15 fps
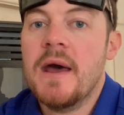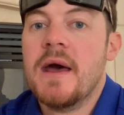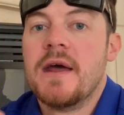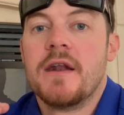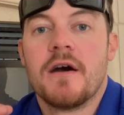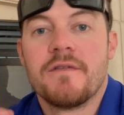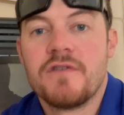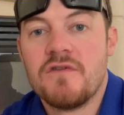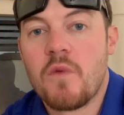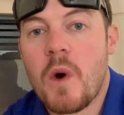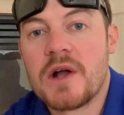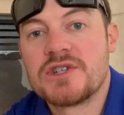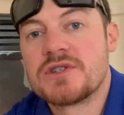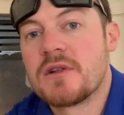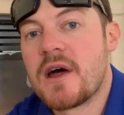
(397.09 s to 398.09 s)
Now, if you've
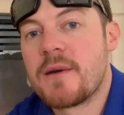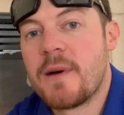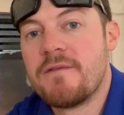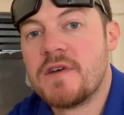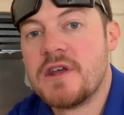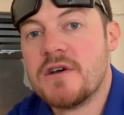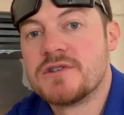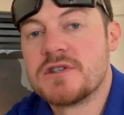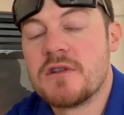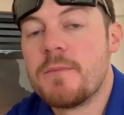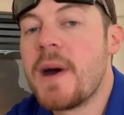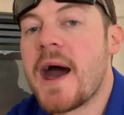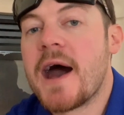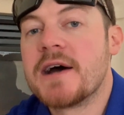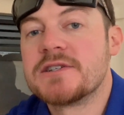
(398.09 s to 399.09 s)
watched a lot of my videos in the
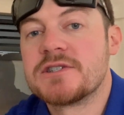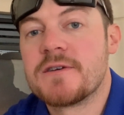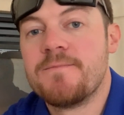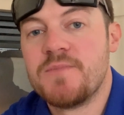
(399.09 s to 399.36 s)
past,